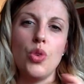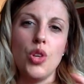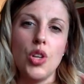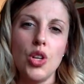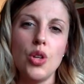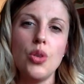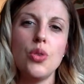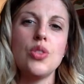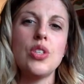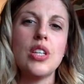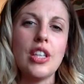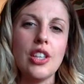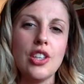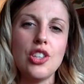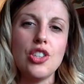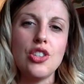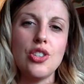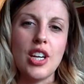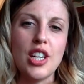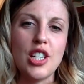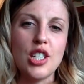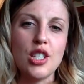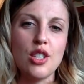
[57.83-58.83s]
use
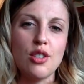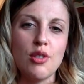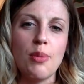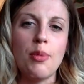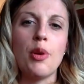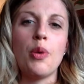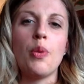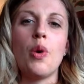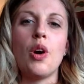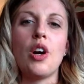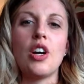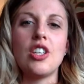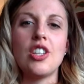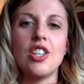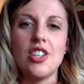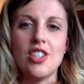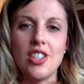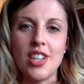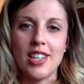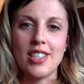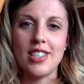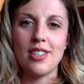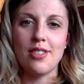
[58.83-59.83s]
illustrations from your work to
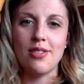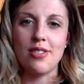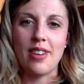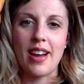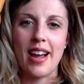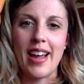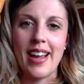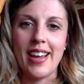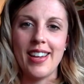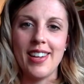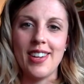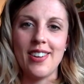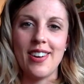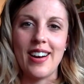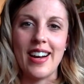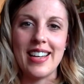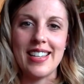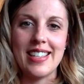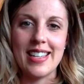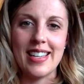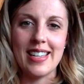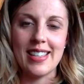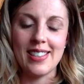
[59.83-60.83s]
justify your
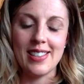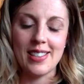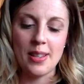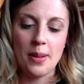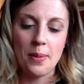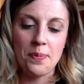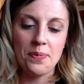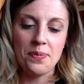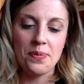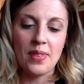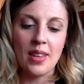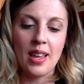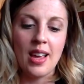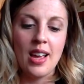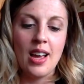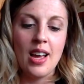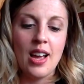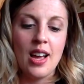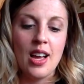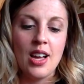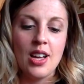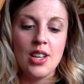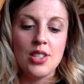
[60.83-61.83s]
ideas.
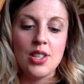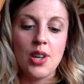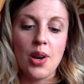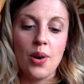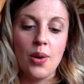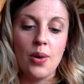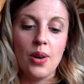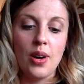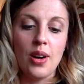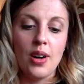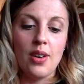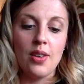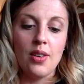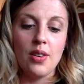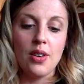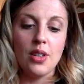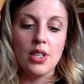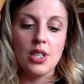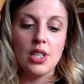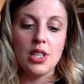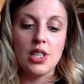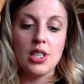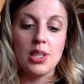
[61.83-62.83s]
So
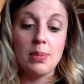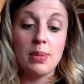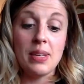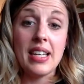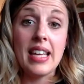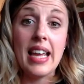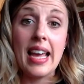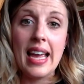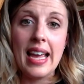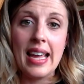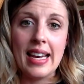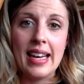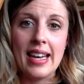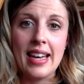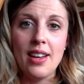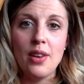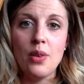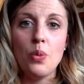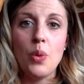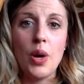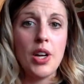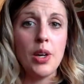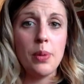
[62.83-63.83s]
just to
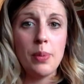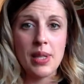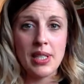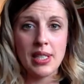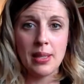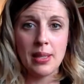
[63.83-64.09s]
begin, what you'll be